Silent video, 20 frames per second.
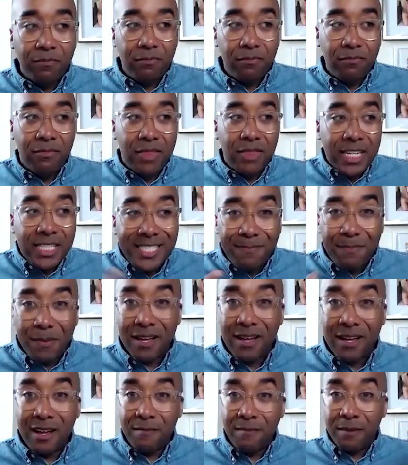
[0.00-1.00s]
this has
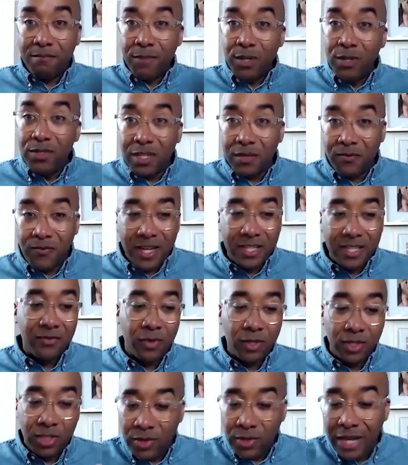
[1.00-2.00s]
become a music festival, a
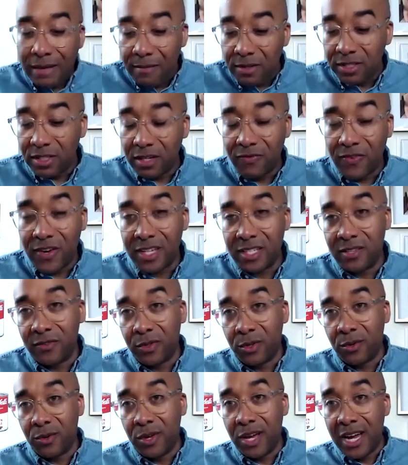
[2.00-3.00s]
2-day music
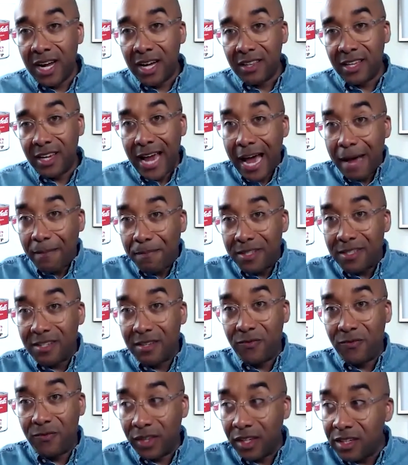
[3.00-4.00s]
festival that happens in
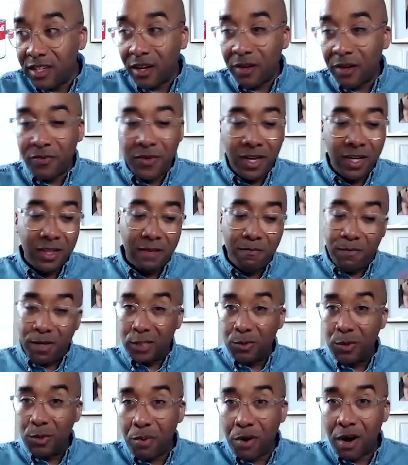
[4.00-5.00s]
Philadelphia, the
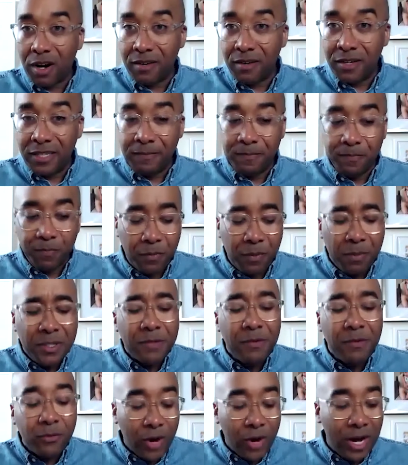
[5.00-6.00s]
Benjamin
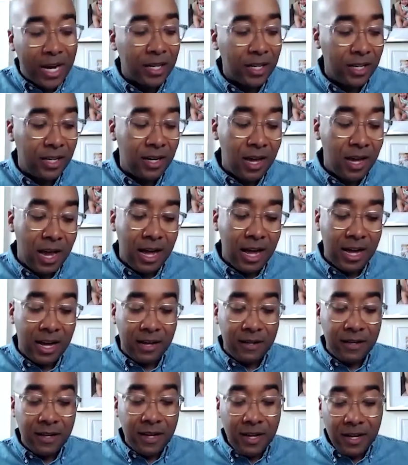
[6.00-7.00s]
Franklin
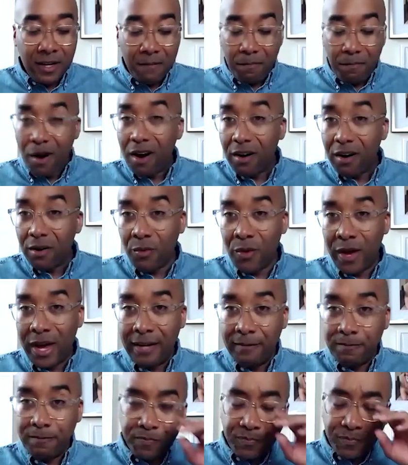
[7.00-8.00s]
Parkway
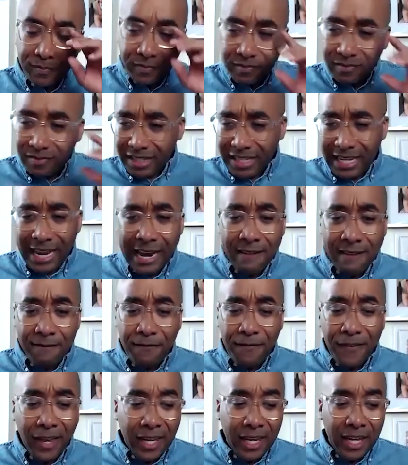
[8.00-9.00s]
in
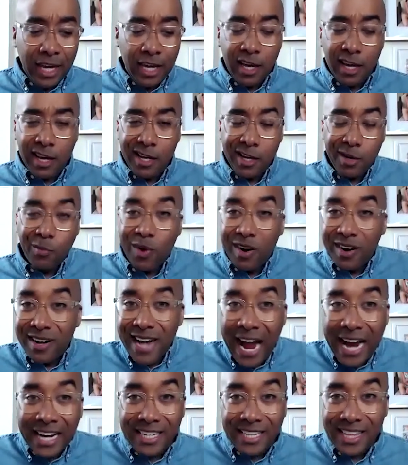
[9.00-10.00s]
Philly, where
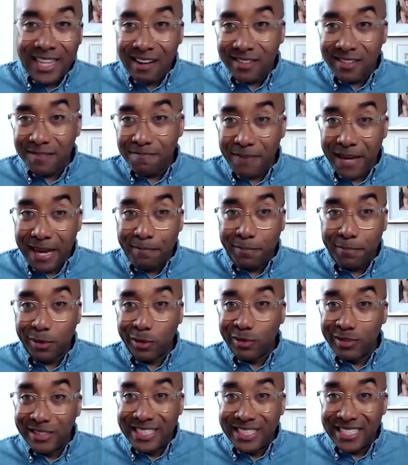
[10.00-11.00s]
90,000 people
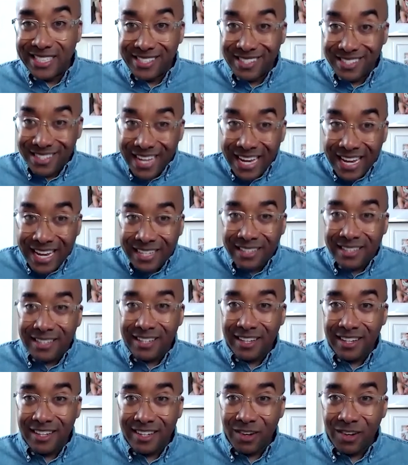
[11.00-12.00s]
descend
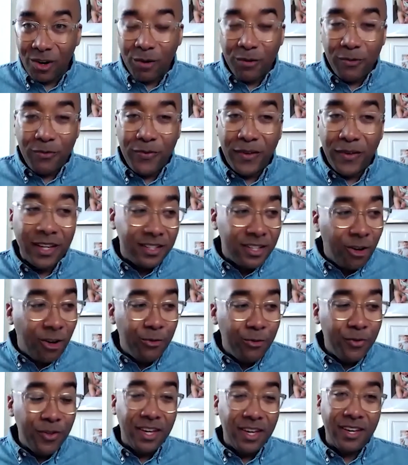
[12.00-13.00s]
on
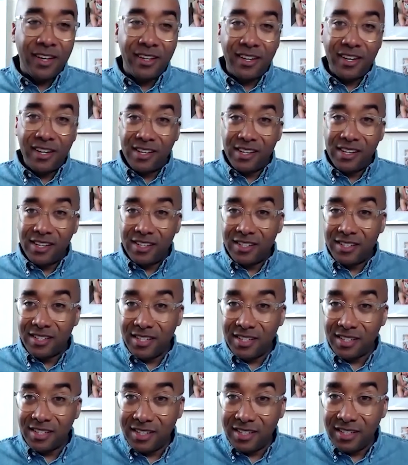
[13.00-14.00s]
Philadelphia
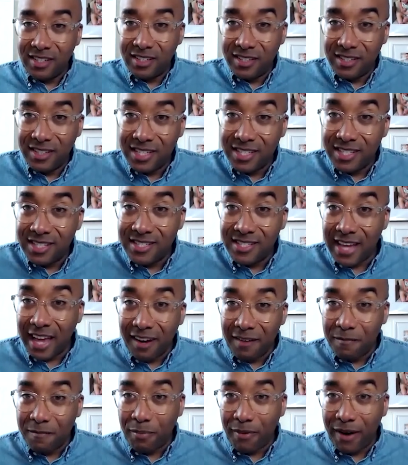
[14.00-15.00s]
to
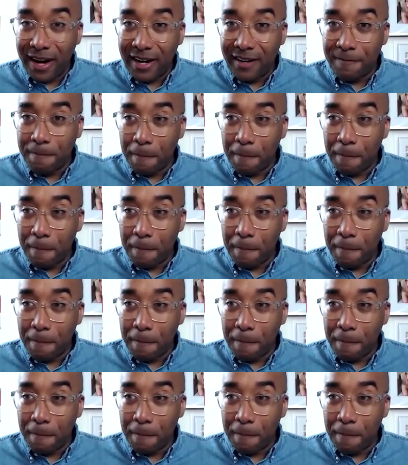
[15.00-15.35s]
celebrate